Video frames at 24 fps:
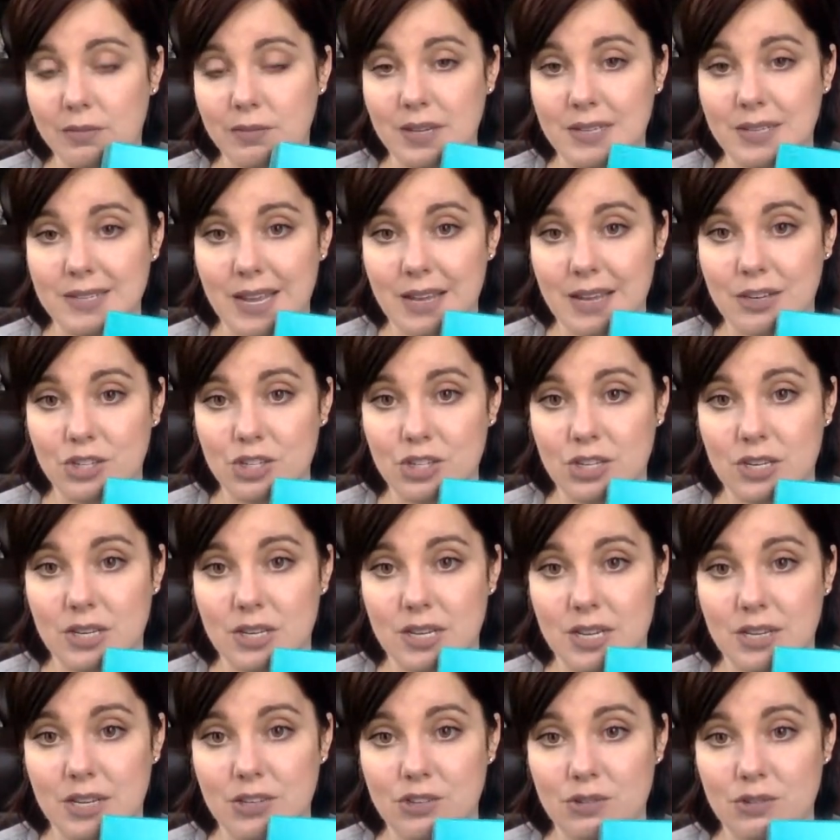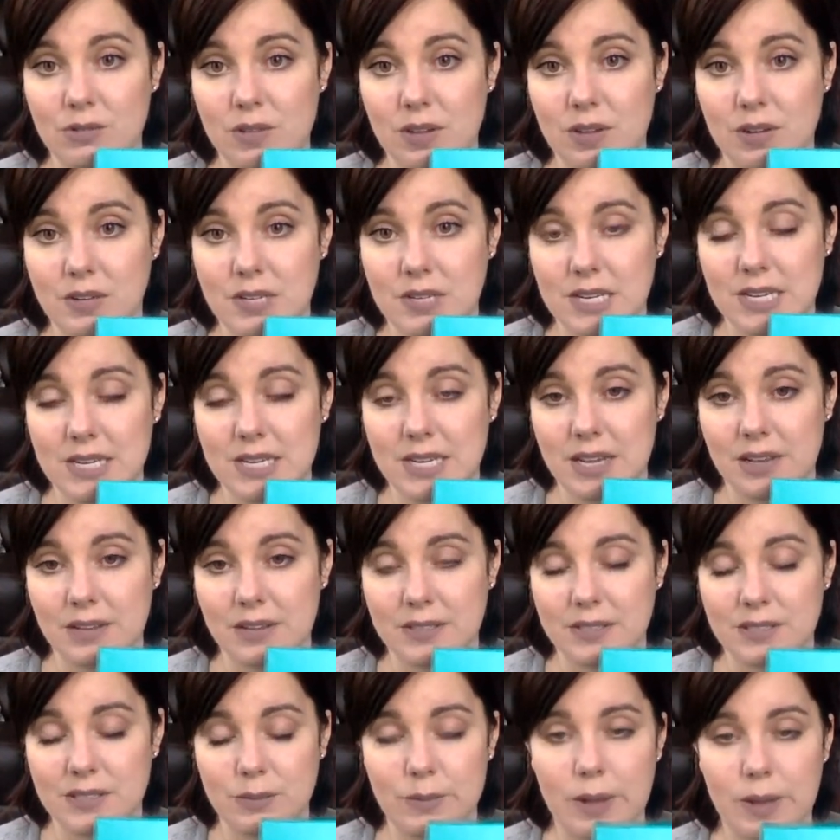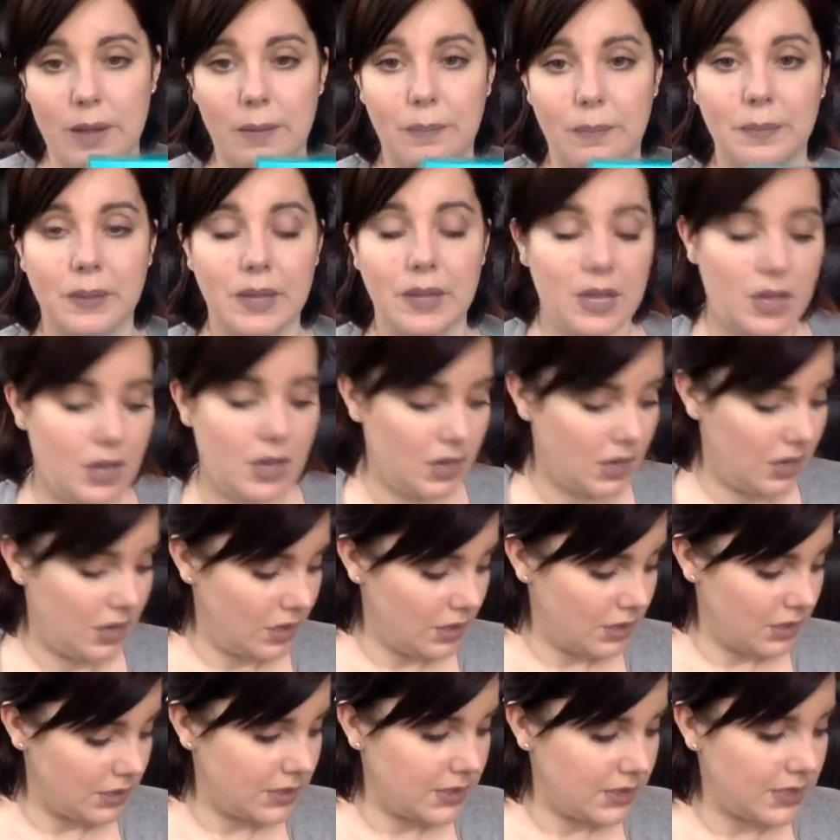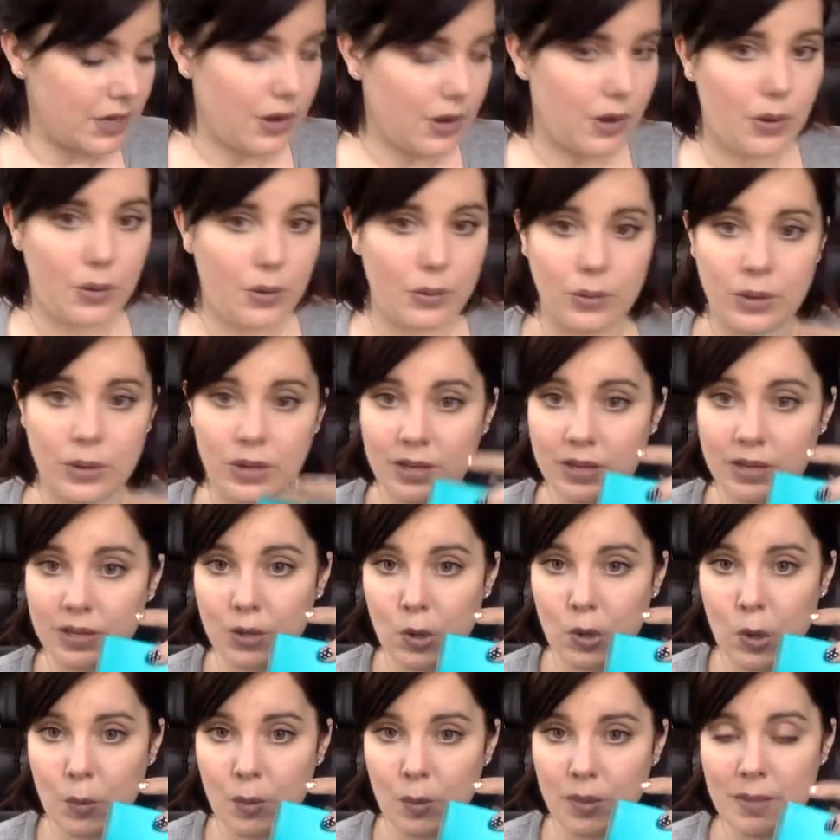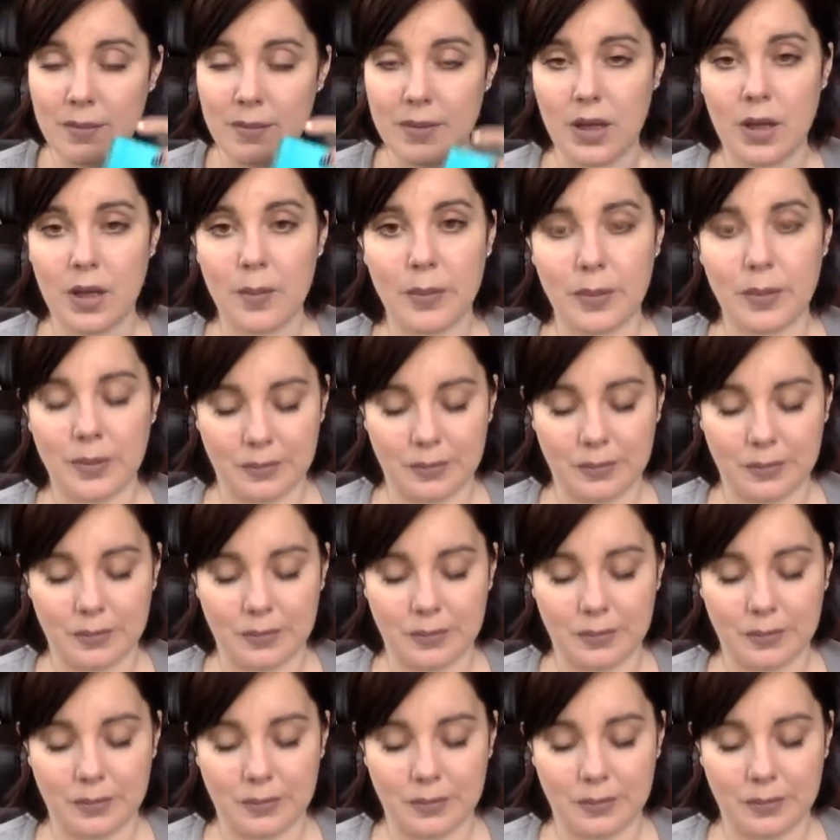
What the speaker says: attention into their details as well. So you open them up,